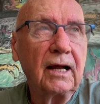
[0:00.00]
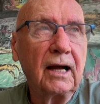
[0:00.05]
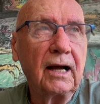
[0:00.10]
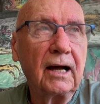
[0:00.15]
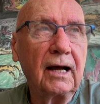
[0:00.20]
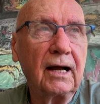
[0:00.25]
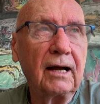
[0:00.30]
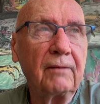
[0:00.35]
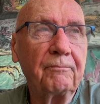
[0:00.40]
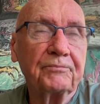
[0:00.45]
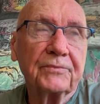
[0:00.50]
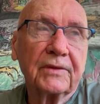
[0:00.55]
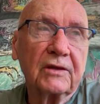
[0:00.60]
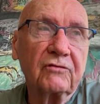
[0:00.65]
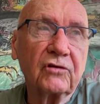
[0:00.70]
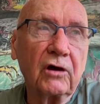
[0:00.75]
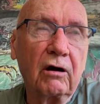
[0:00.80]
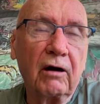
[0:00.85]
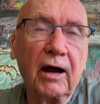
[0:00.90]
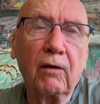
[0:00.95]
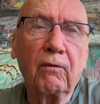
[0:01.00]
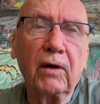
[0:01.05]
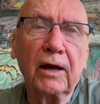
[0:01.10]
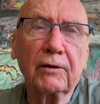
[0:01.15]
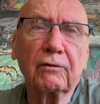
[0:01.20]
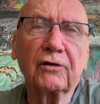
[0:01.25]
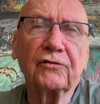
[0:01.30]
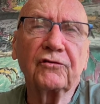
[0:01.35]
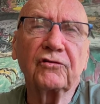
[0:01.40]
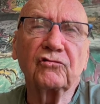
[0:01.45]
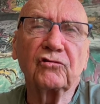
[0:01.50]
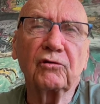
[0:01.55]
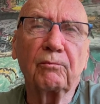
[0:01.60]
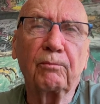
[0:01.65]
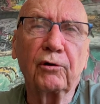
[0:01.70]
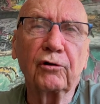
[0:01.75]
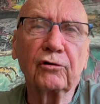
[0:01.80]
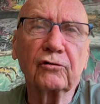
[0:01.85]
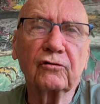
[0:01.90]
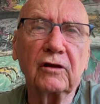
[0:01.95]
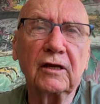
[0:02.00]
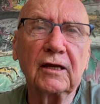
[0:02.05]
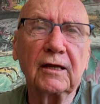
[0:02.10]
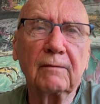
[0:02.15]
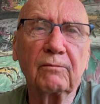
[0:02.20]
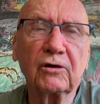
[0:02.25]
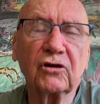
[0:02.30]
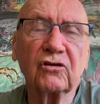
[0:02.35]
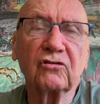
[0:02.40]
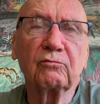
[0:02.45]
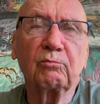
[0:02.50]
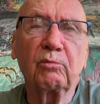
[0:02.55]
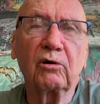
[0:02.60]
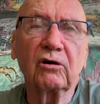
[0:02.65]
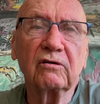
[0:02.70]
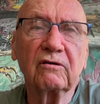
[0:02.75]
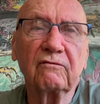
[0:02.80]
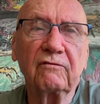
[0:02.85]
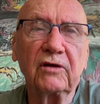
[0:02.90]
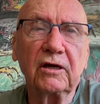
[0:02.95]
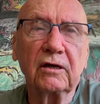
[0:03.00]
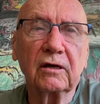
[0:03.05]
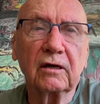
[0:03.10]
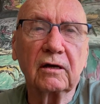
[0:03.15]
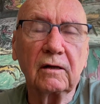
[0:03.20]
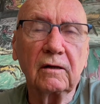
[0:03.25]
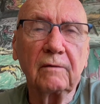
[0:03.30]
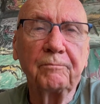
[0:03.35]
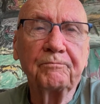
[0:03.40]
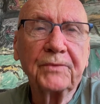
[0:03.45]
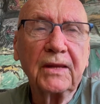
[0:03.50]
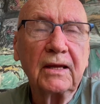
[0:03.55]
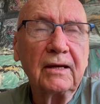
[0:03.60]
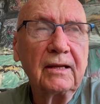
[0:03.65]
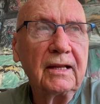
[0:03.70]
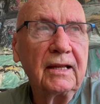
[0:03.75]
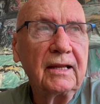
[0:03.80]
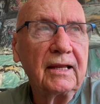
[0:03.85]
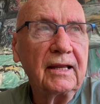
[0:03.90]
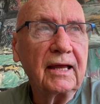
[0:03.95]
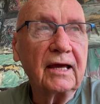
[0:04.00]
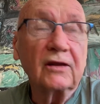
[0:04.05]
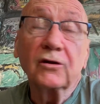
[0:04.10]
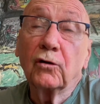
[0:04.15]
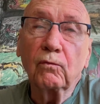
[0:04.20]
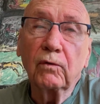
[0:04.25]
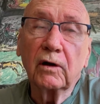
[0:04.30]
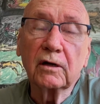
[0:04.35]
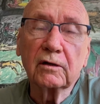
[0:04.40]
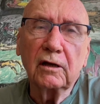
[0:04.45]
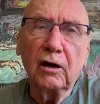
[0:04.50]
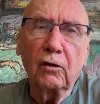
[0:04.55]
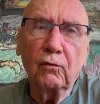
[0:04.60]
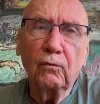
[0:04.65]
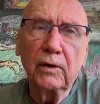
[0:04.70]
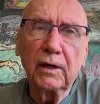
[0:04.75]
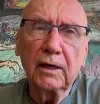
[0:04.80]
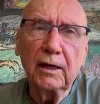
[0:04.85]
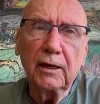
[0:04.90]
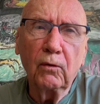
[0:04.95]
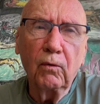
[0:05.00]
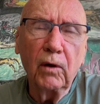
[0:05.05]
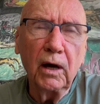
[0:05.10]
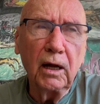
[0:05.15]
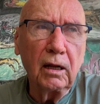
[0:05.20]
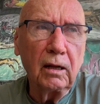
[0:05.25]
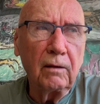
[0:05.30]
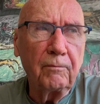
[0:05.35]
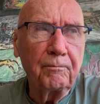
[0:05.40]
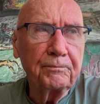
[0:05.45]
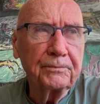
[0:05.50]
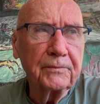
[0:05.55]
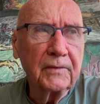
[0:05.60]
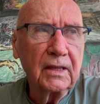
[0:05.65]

So I went with the support team, the sport vehicle, and it worked out really well.